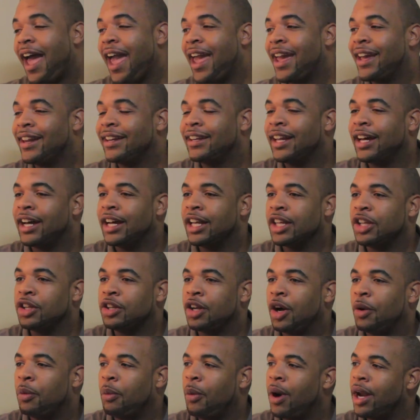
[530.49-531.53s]
And
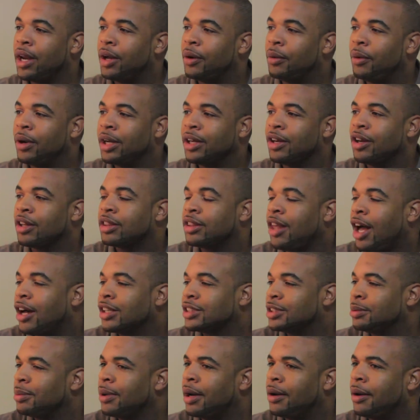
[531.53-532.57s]
what are your
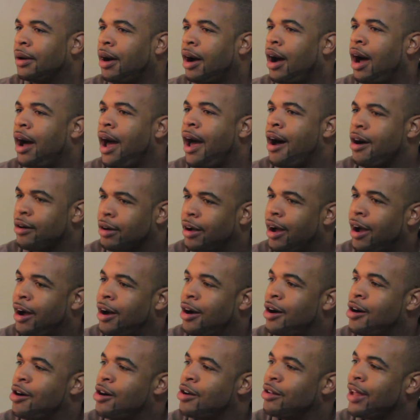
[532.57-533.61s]
thoughts about
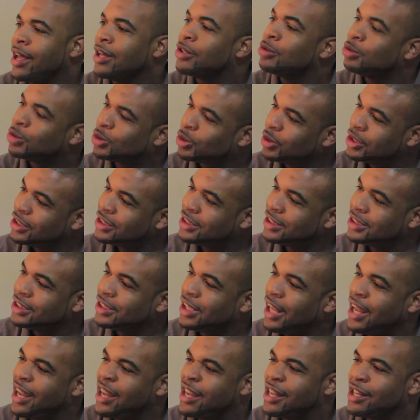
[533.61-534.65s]
alcohol and
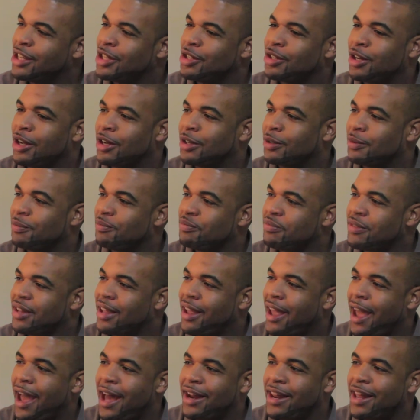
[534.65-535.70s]
nutrition, and
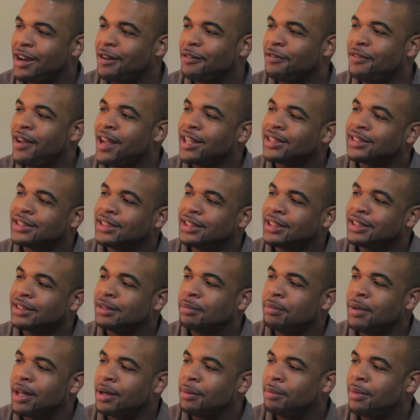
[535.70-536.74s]
how that affects the
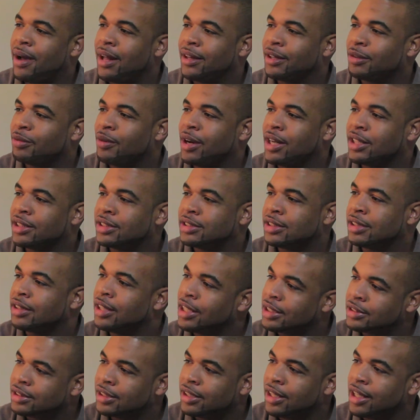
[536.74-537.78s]
metabolic rates and
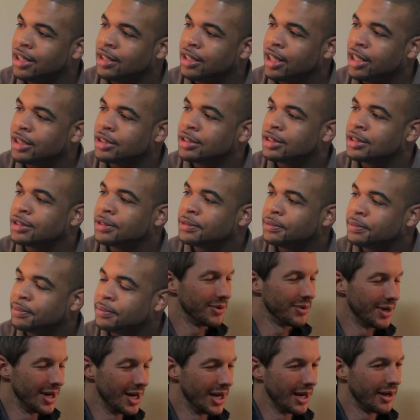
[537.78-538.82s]
things of that nature?
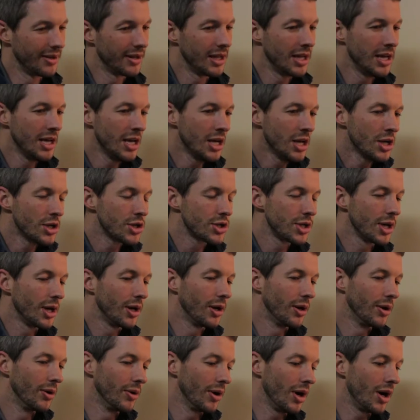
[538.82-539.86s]
Right.
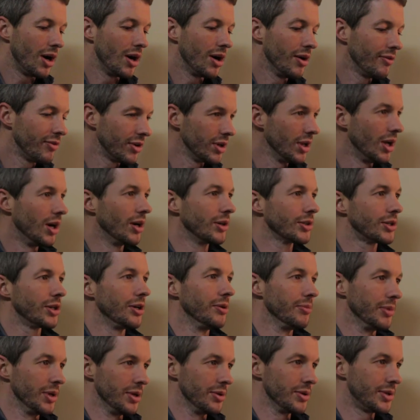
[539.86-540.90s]
So over
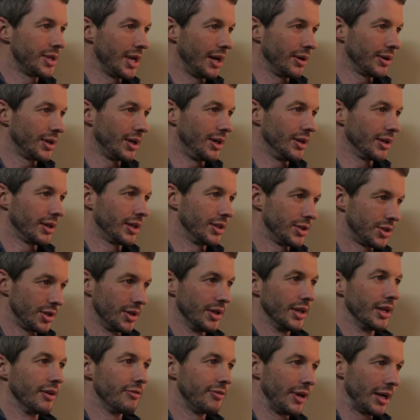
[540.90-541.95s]
long-term use, alcohol can
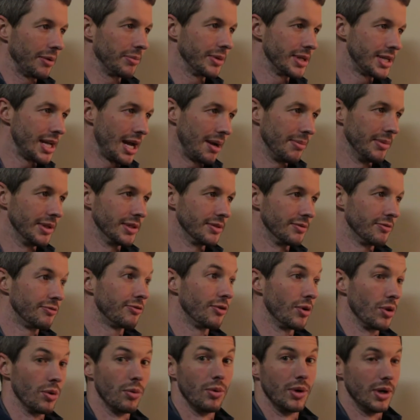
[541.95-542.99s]
certainly affect metabolism
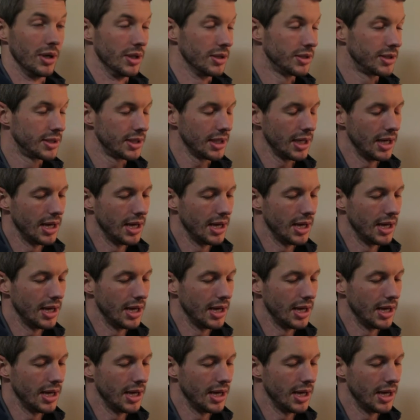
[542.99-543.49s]
for the worse.